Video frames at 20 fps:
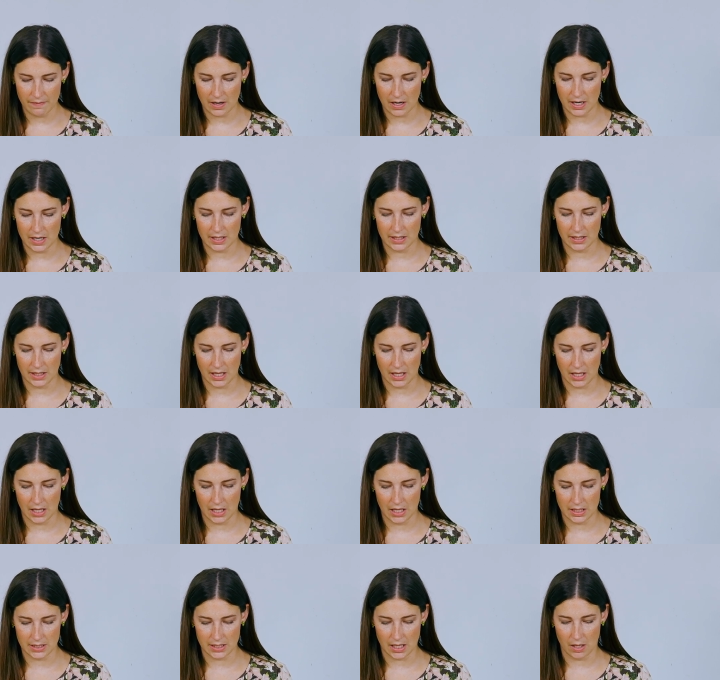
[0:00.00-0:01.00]
very
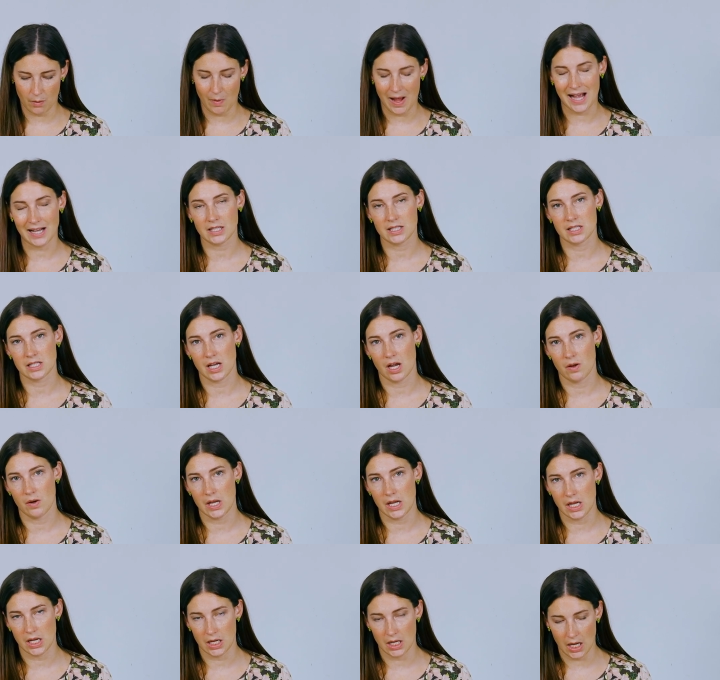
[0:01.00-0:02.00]
thin, it's got a wax
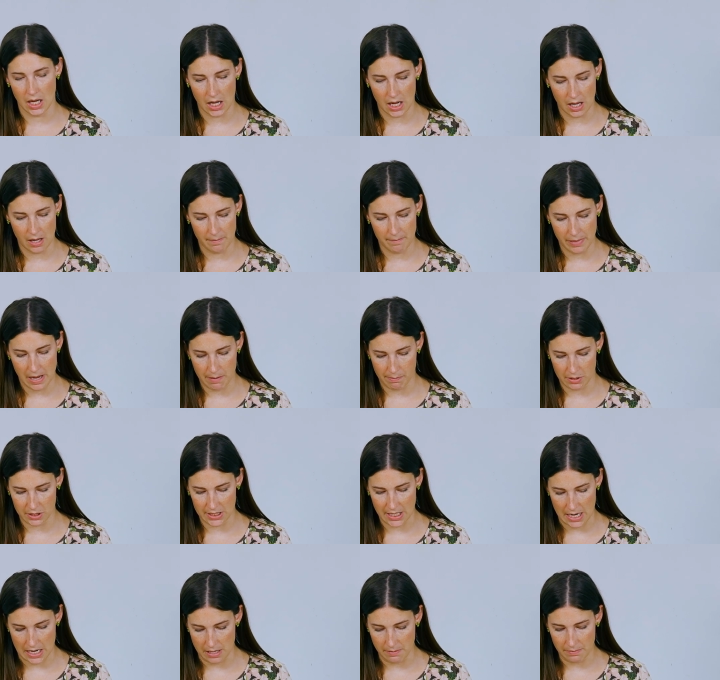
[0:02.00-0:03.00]
coating paper
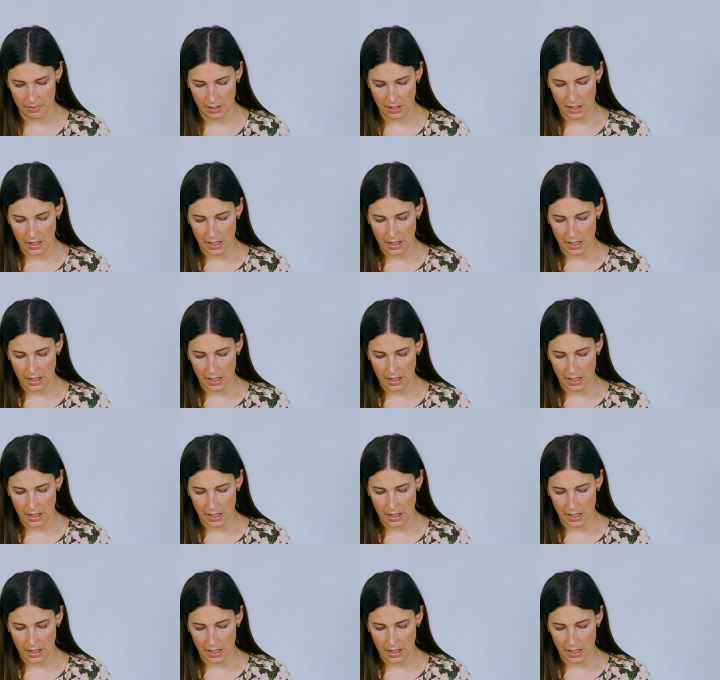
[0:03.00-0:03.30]
tape,